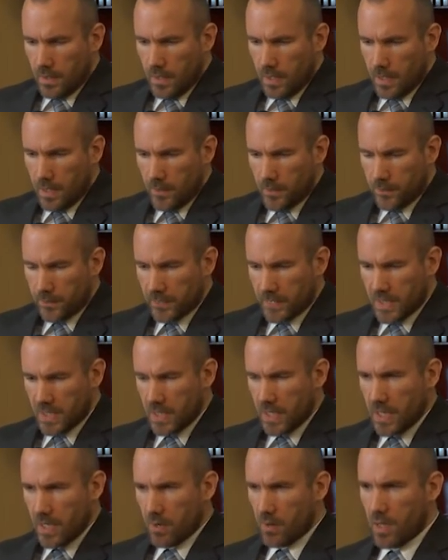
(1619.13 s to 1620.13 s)

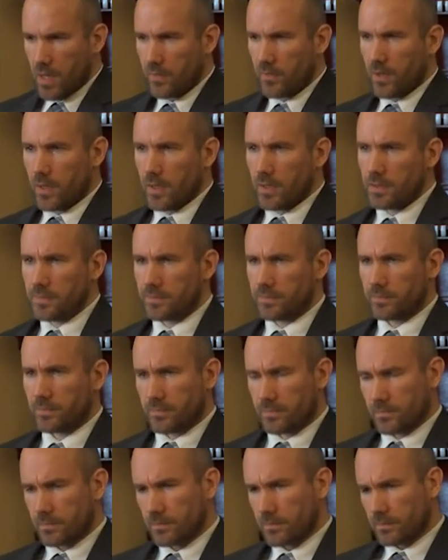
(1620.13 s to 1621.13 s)
Today, however,
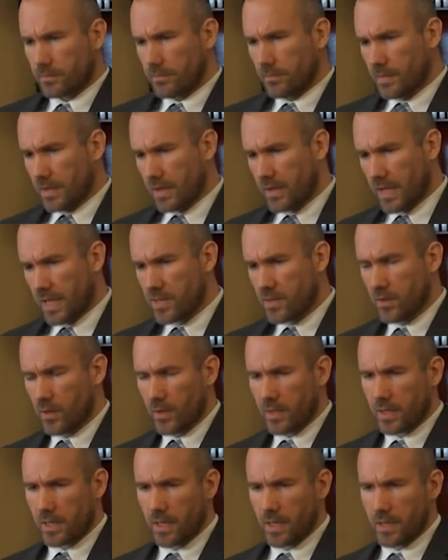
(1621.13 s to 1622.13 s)
that's not
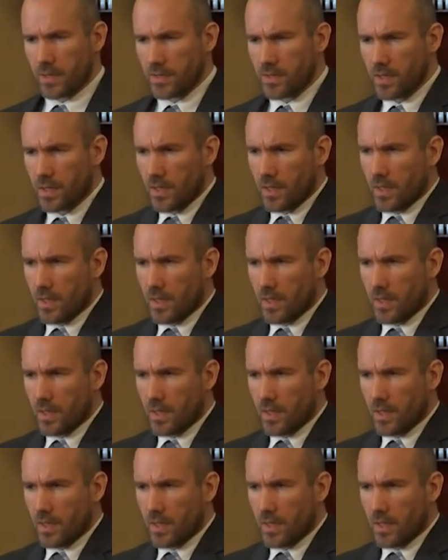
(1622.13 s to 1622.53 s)
the case.